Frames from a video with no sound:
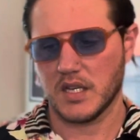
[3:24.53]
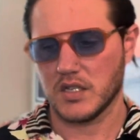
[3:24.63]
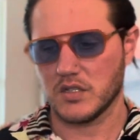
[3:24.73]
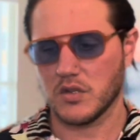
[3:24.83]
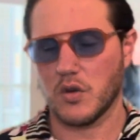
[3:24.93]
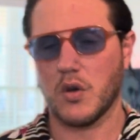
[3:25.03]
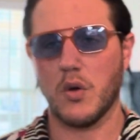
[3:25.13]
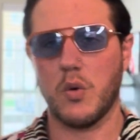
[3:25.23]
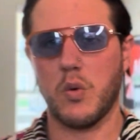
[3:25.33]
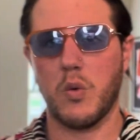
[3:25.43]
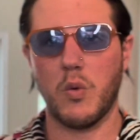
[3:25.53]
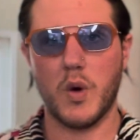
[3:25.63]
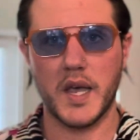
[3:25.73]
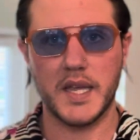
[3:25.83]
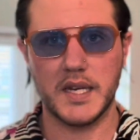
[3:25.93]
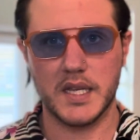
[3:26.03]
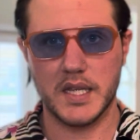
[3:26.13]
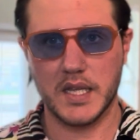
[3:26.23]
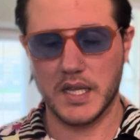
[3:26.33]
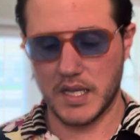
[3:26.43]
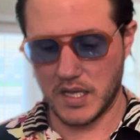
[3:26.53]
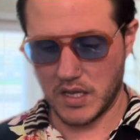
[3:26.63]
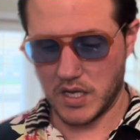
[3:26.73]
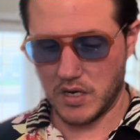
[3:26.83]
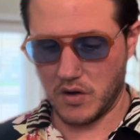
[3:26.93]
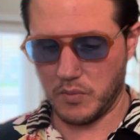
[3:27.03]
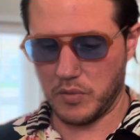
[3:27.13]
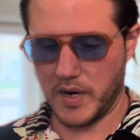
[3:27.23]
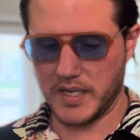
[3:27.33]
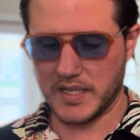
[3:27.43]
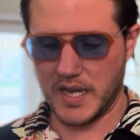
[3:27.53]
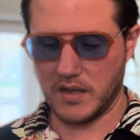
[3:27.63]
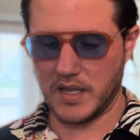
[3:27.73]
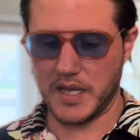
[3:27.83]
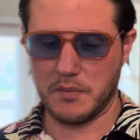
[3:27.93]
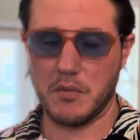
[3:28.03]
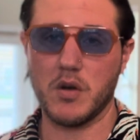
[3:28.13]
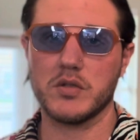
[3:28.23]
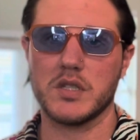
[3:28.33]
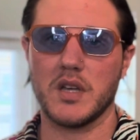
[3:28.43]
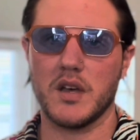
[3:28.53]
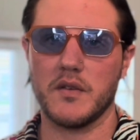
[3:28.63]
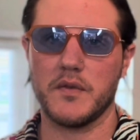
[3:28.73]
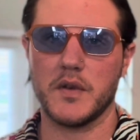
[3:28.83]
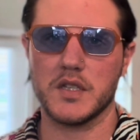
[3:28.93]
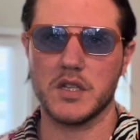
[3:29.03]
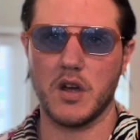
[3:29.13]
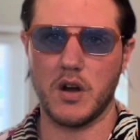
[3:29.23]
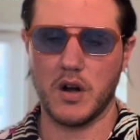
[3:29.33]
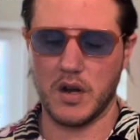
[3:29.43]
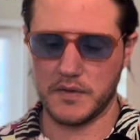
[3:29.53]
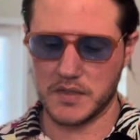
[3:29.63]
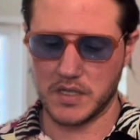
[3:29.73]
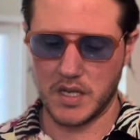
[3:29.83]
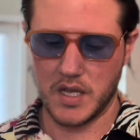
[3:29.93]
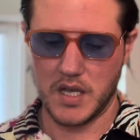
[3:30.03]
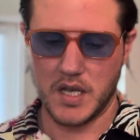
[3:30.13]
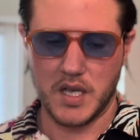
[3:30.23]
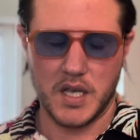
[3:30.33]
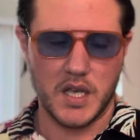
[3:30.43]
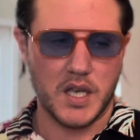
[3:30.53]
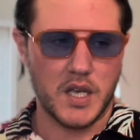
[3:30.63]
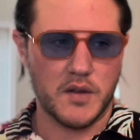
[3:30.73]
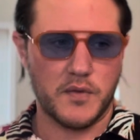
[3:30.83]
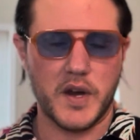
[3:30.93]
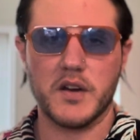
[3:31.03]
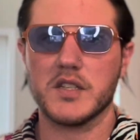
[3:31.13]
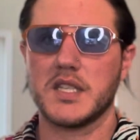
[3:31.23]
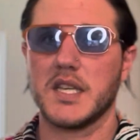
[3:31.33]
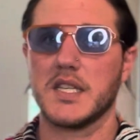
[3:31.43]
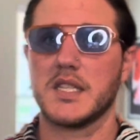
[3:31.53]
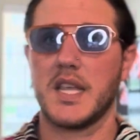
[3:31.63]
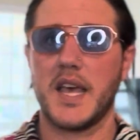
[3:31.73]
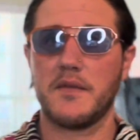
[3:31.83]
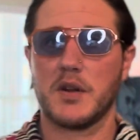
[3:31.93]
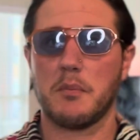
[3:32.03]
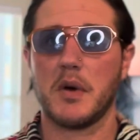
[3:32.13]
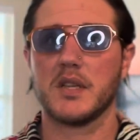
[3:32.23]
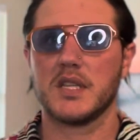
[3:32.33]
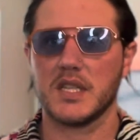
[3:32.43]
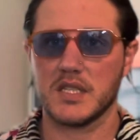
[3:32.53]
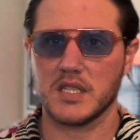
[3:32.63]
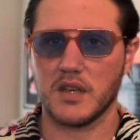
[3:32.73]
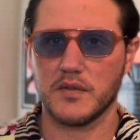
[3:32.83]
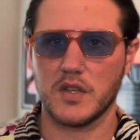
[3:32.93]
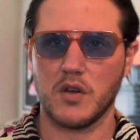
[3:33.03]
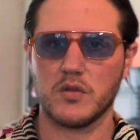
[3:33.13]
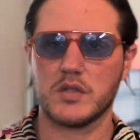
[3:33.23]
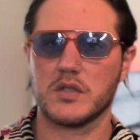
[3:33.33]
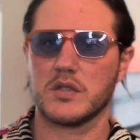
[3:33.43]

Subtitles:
So quite the note breakdown. Like most of Zaharoff's fragrances, they have an abundance of notes.